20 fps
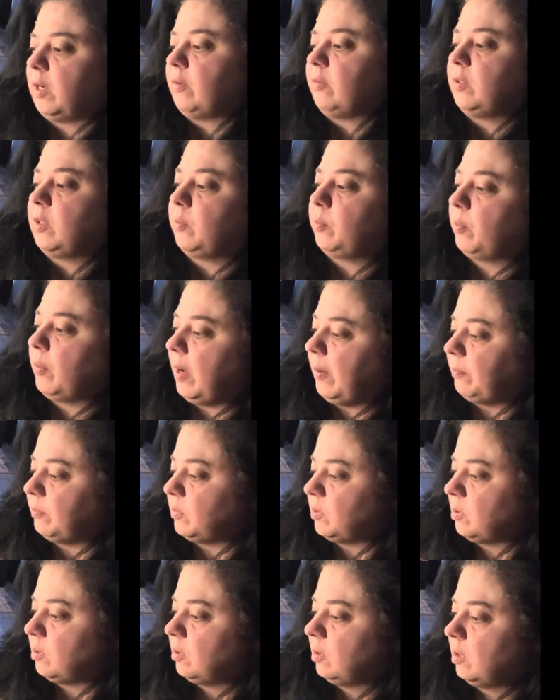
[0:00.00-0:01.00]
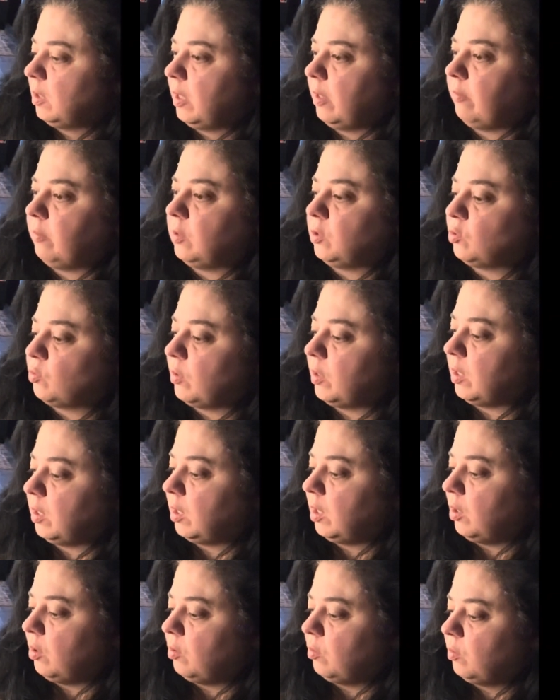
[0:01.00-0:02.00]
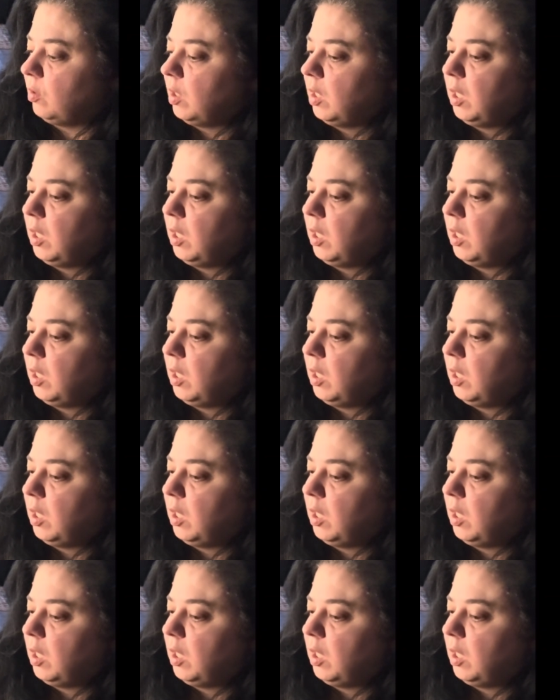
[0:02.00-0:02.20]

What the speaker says: everything prepped. Everything's ready to go.